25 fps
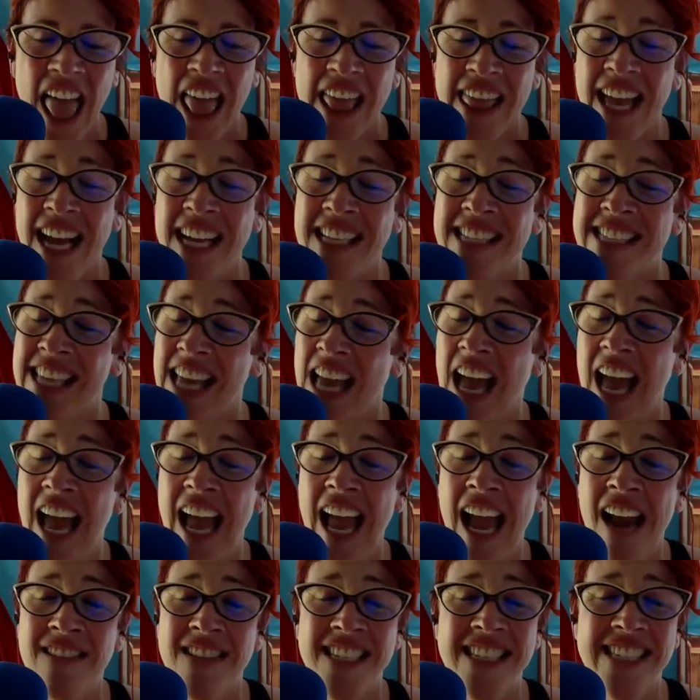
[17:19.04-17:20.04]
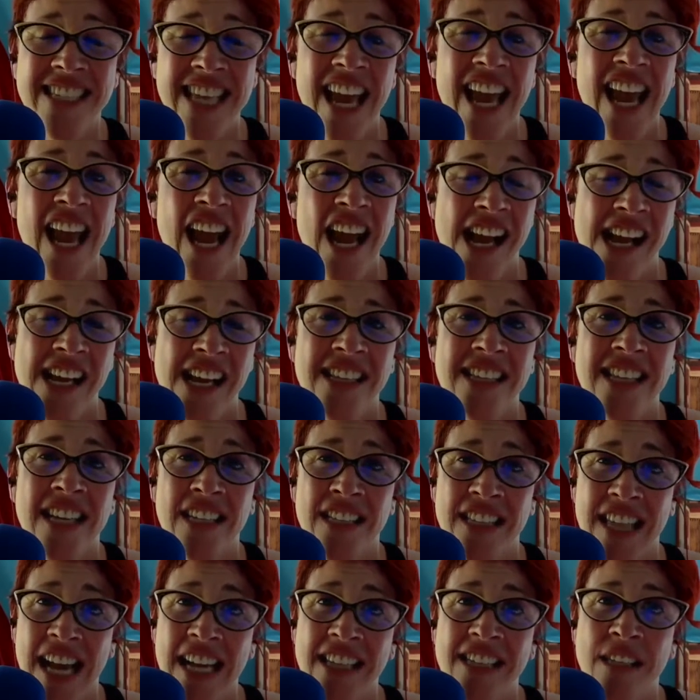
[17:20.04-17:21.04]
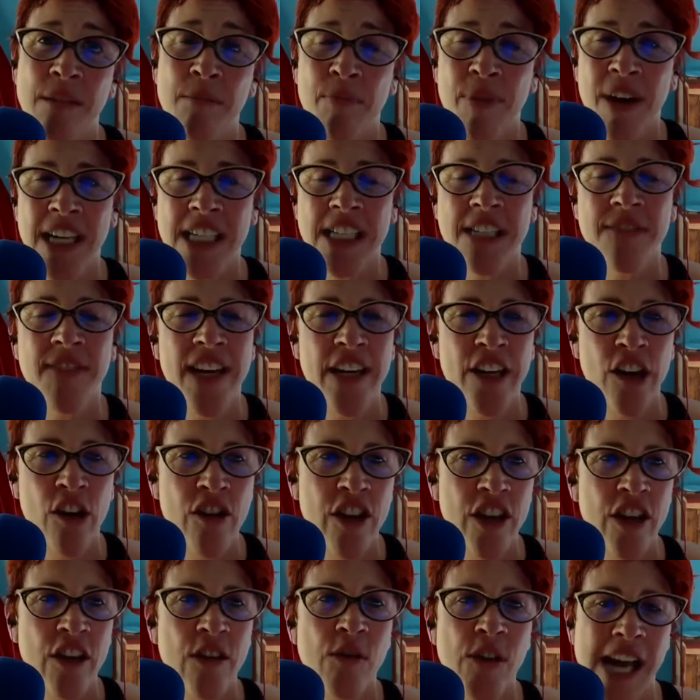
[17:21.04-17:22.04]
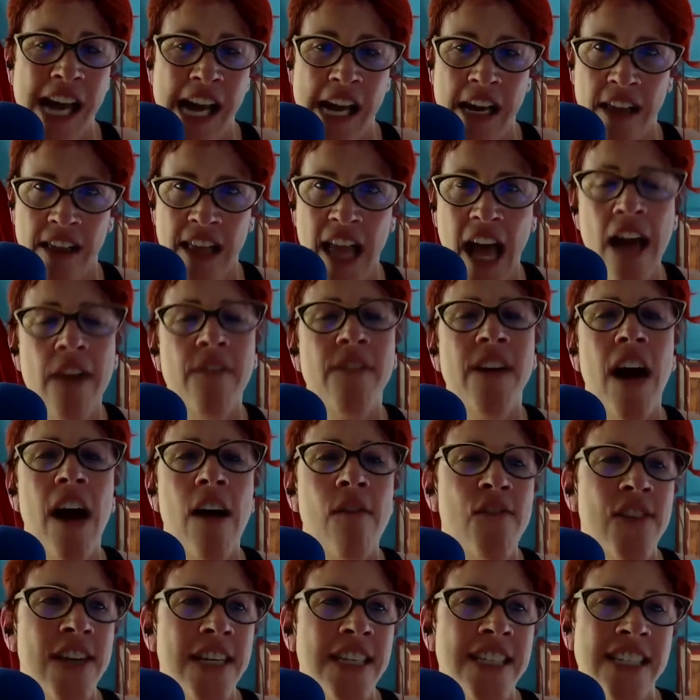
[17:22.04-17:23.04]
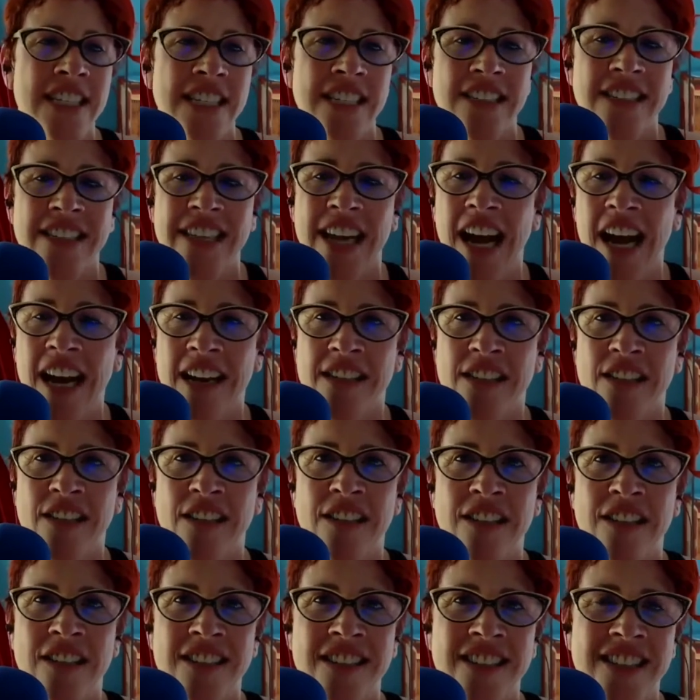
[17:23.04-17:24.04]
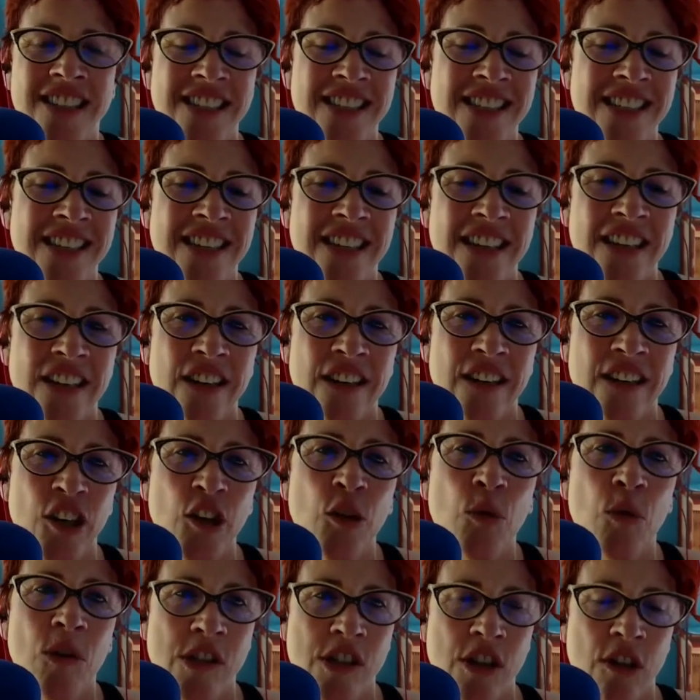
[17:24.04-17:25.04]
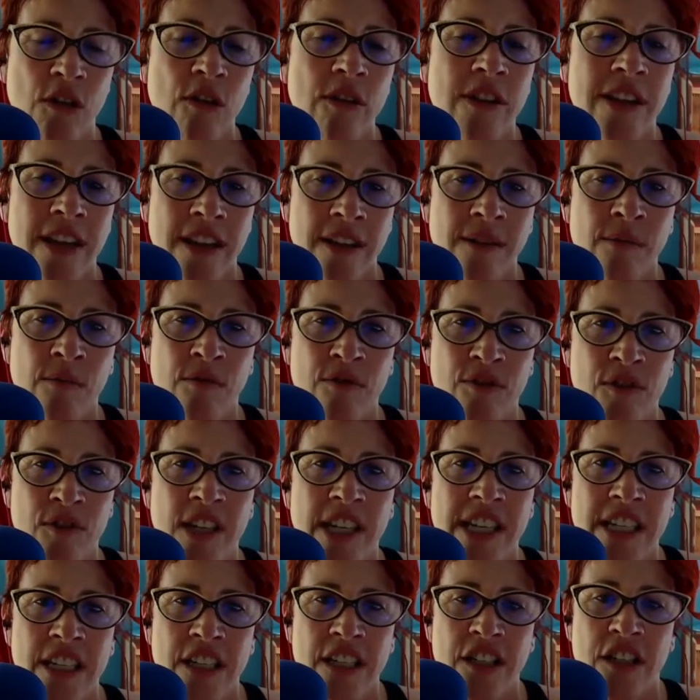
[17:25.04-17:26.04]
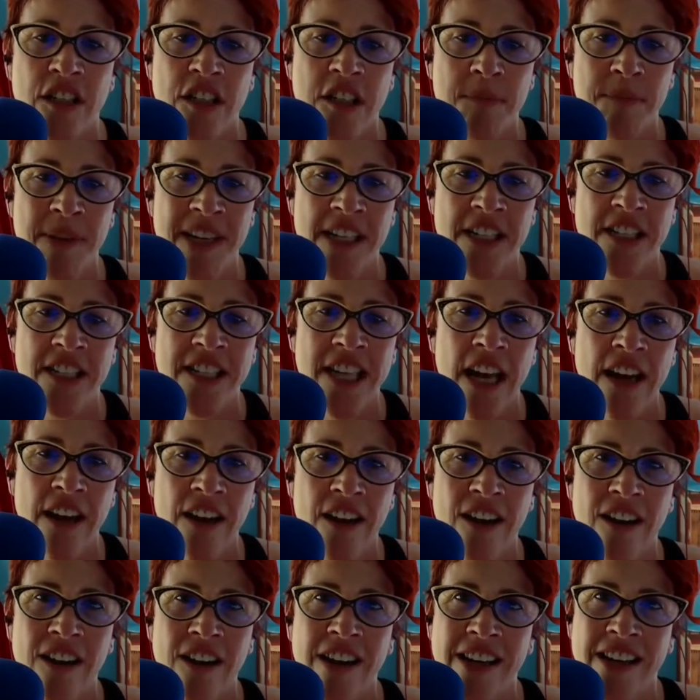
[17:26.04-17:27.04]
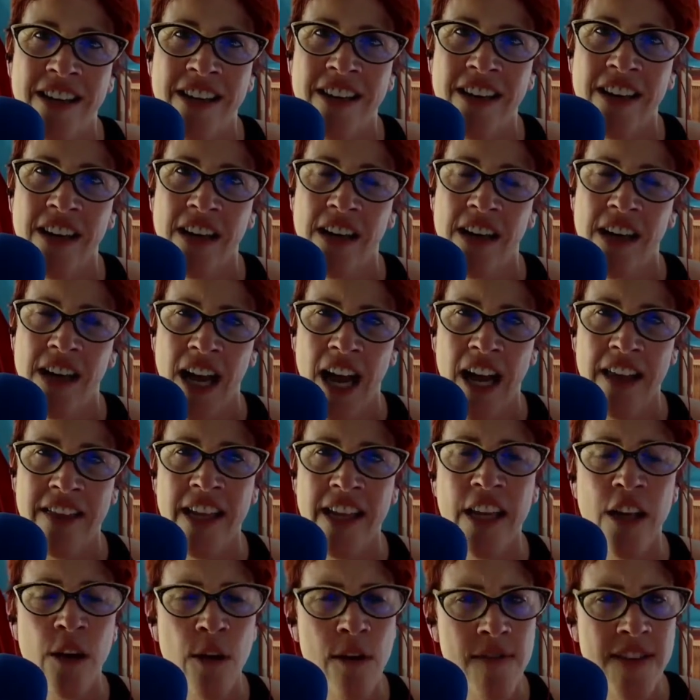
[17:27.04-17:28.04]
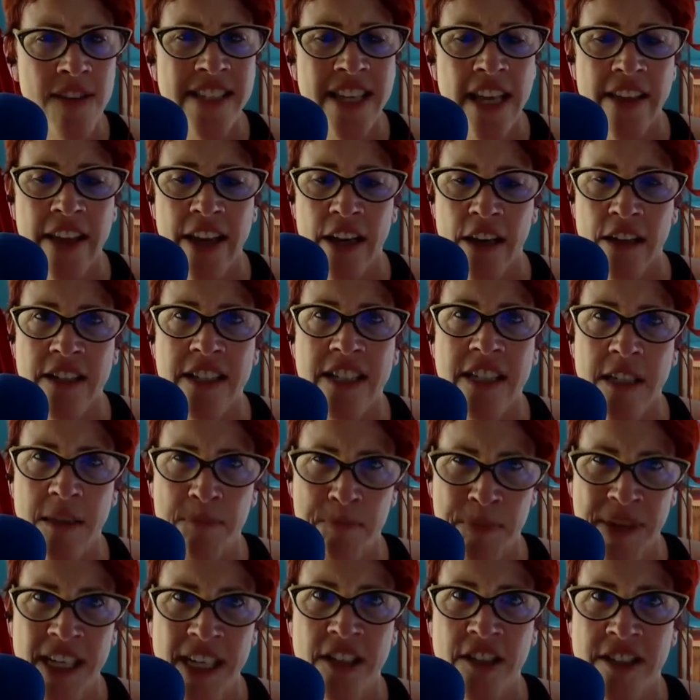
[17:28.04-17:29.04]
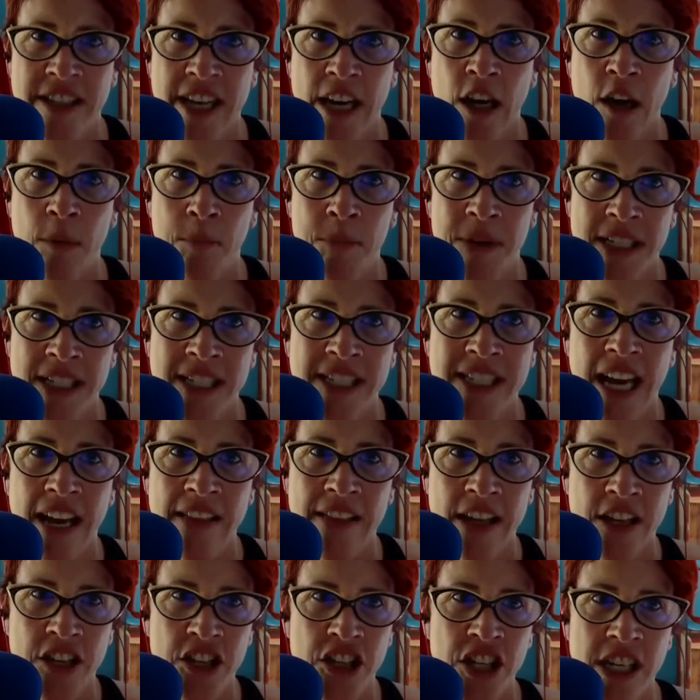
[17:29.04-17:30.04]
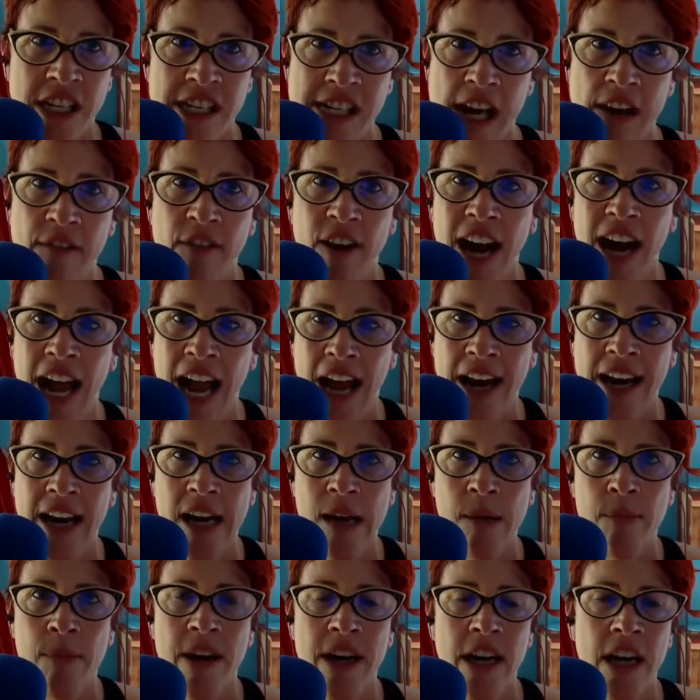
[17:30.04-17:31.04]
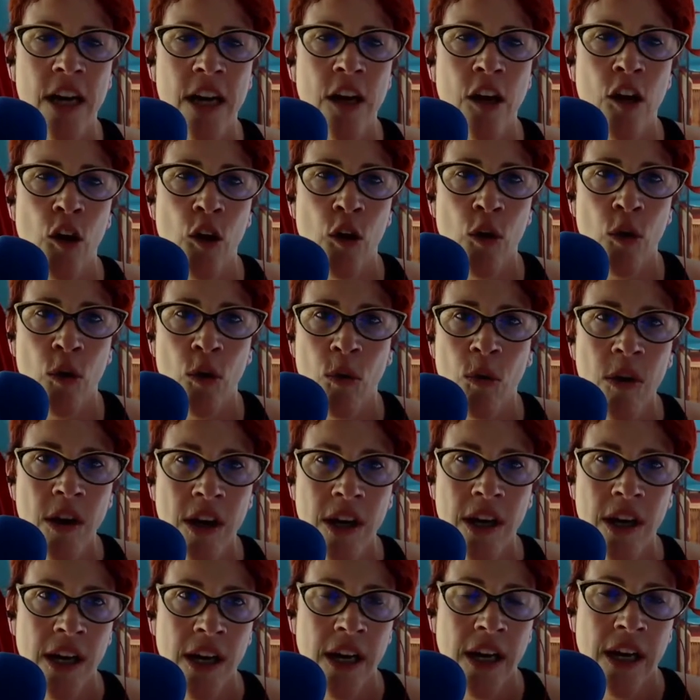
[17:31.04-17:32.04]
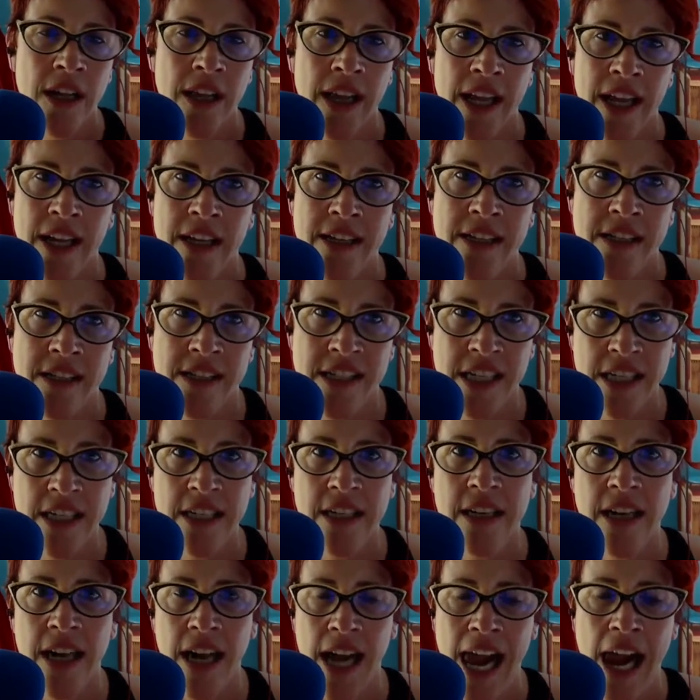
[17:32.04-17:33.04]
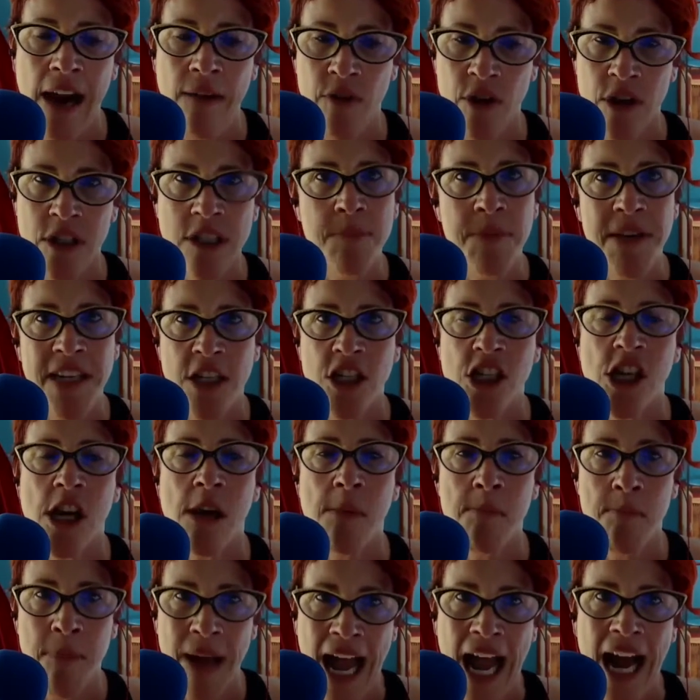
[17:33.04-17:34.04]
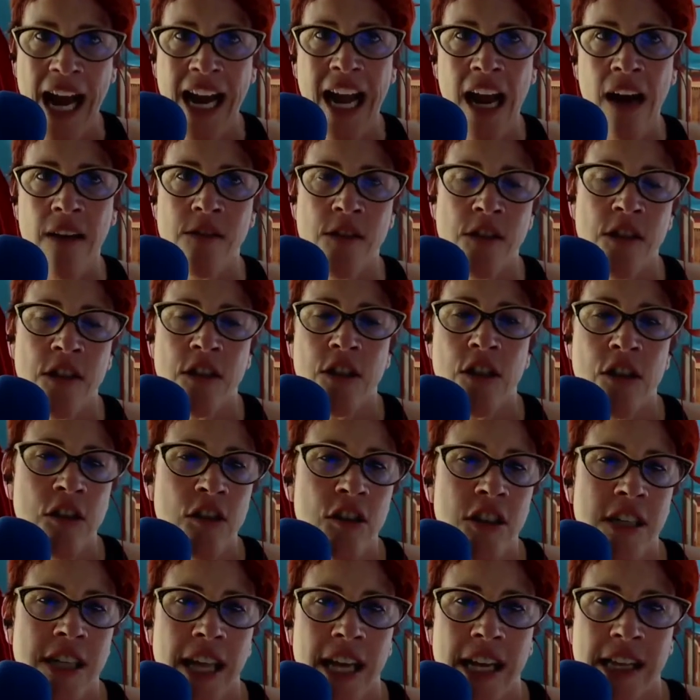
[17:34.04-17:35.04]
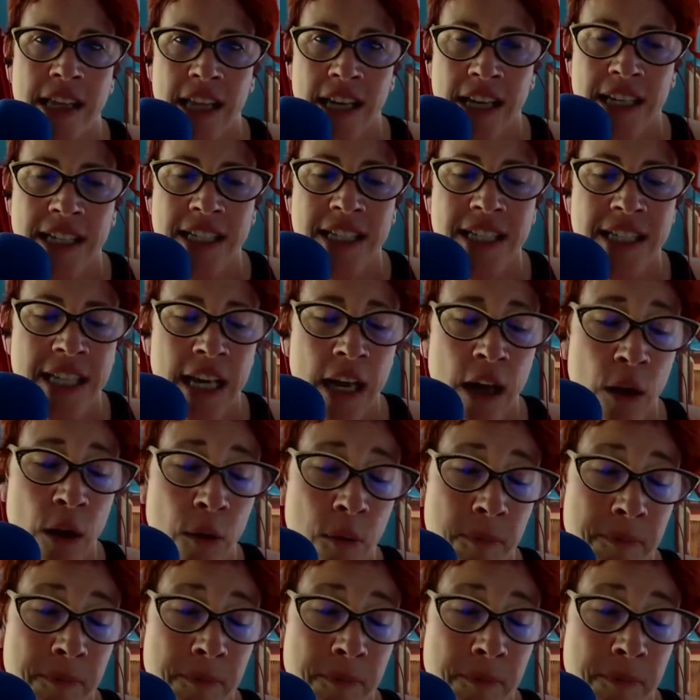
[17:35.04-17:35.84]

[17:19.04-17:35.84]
I have to say, that's impressive. I know that you had a lot of confidence in your doctors, and you were told that it was really just your speech center. And I think you even said that your speech therapist said that she'd never had anybody who, like, didn't have their speech come back after a surgery like this. So